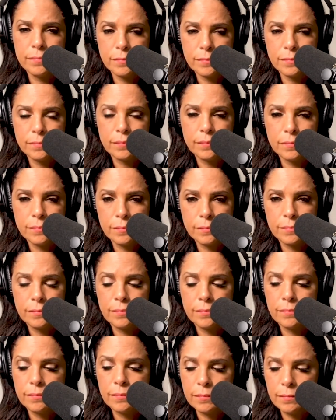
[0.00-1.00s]

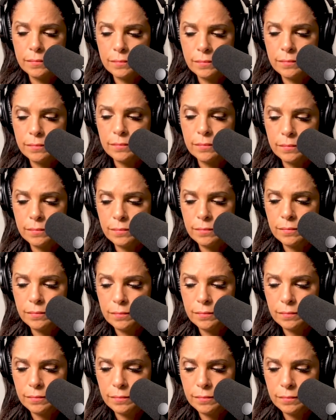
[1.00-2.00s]

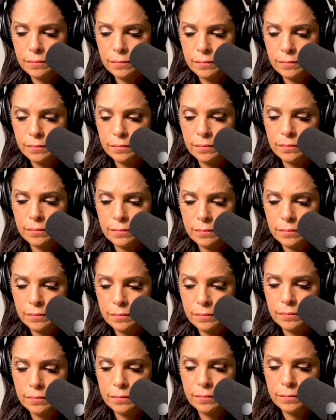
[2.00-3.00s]

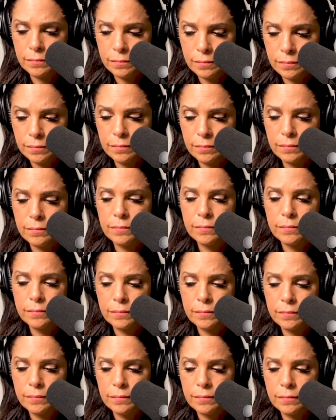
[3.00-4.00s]

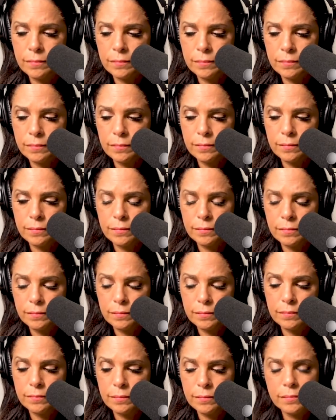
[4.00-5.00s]
[no speech]